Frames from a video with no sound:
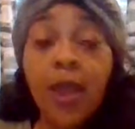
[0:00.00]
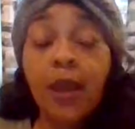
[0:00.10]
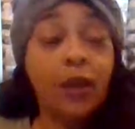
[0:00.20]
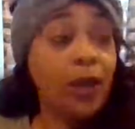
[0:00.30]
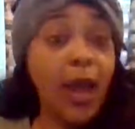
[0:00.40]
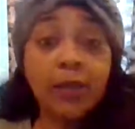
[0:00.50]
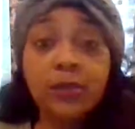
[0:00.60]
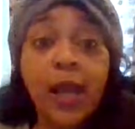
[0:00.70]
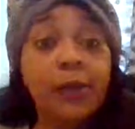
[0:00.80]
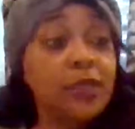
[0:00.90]
And a lot
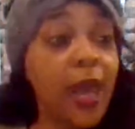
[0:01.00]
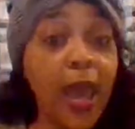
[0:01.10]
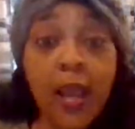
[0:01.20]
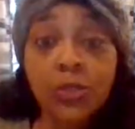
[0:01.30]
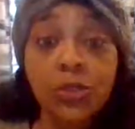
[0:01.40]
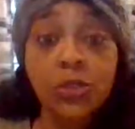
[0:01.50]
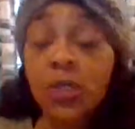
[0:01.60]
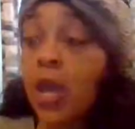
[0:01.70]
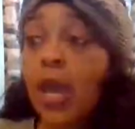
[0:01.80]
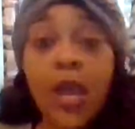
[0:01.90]
of times the
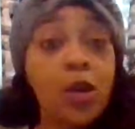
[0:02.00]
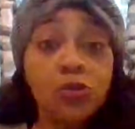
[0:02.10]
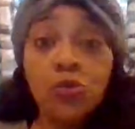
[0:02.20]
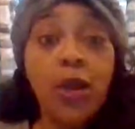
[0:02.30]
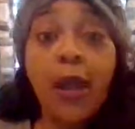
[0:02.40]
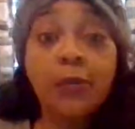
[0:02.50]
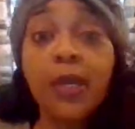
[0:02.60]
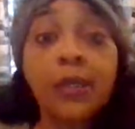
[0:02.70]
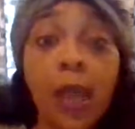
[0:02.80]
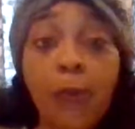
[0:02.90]
actions, hell, you got to
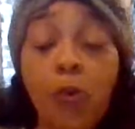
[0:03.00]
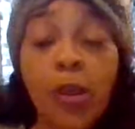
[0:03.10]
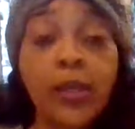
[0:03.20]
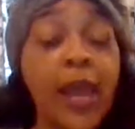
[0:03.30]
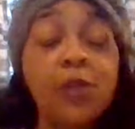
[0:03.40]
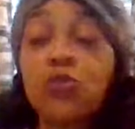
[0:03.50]
be at that point now.